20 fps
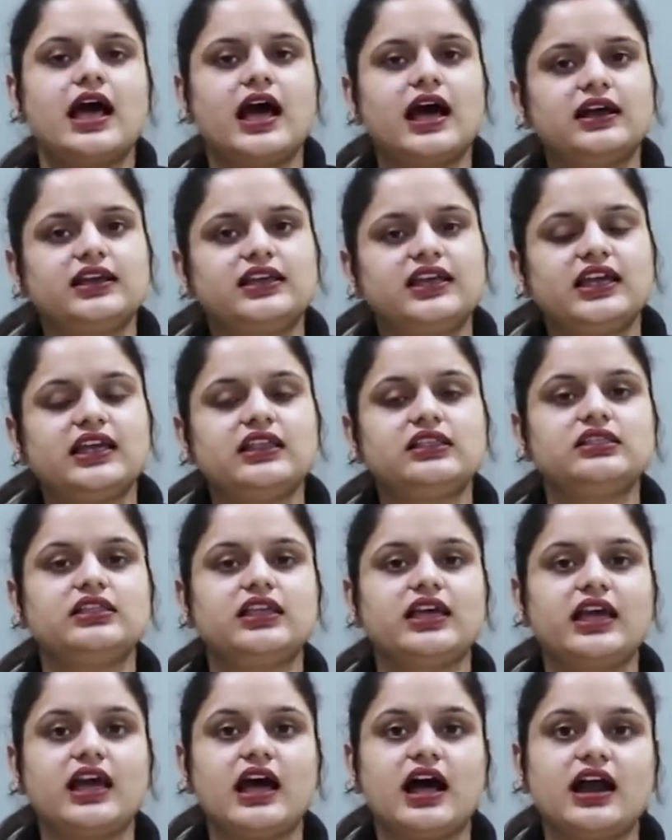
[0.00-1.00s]
Again,
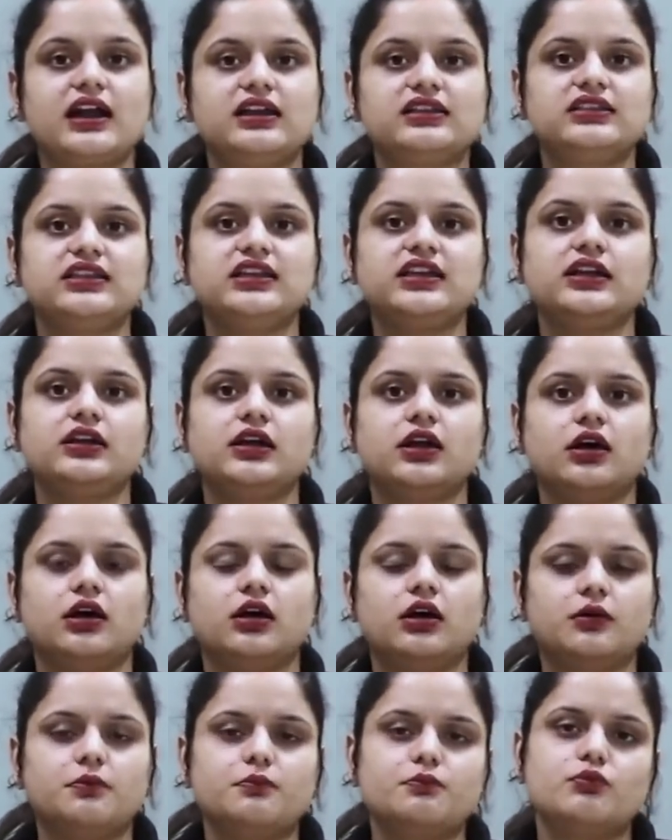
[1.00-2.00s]
they are the
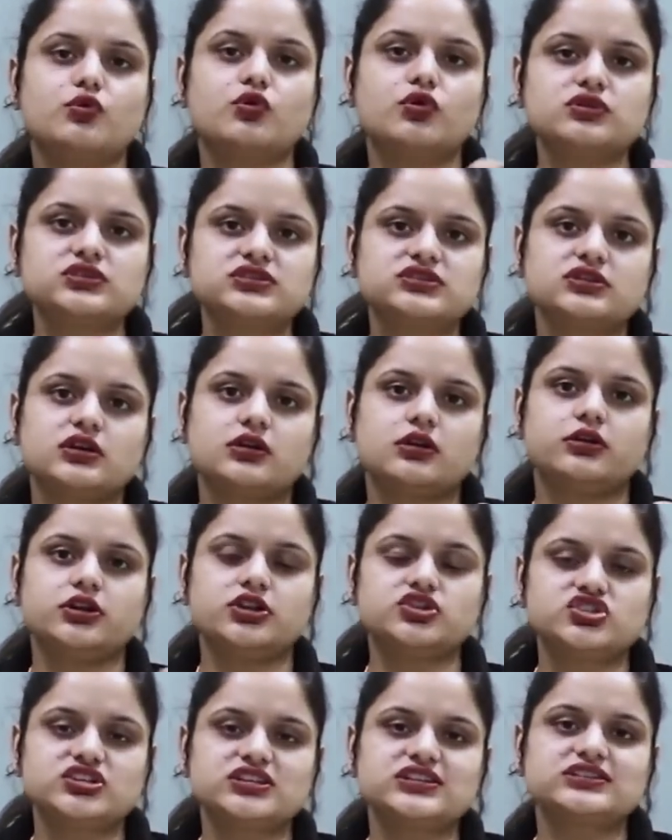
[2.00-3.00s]
most
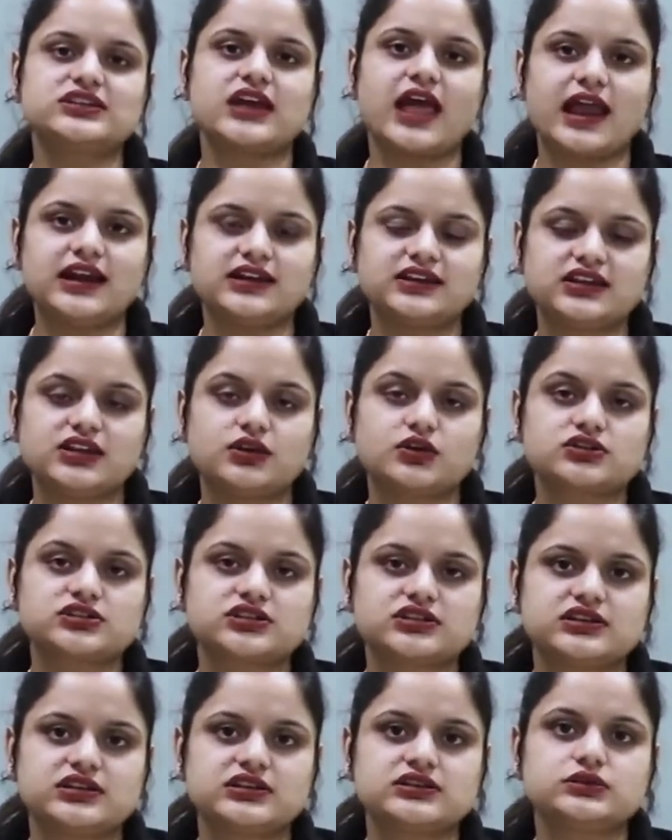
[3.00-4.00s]
richest
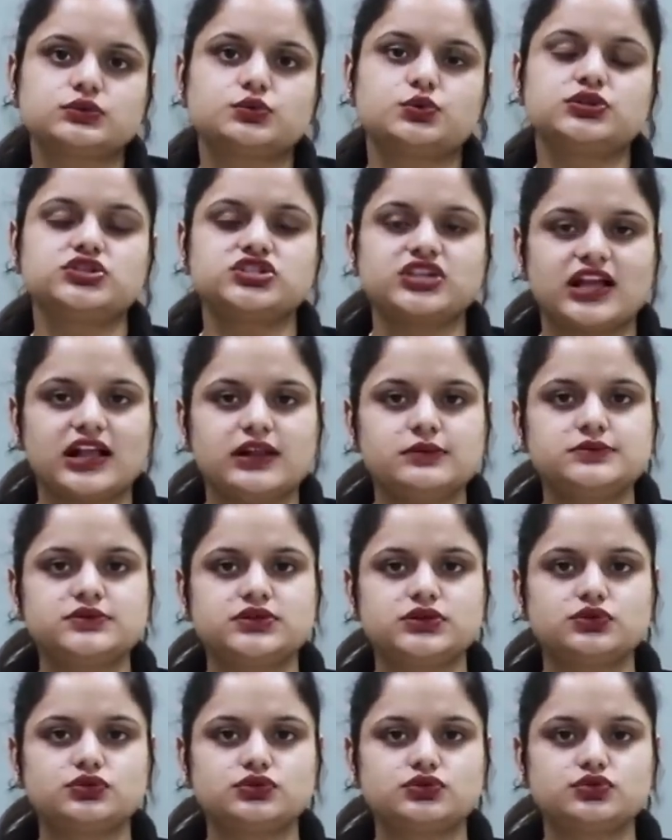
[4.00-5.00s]
antioxidants which
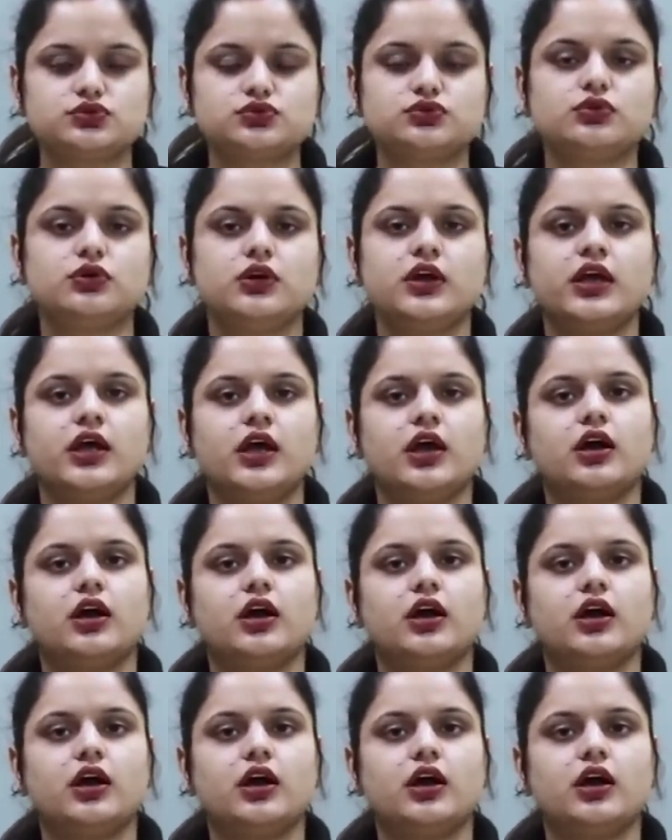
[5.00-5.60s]
helps you to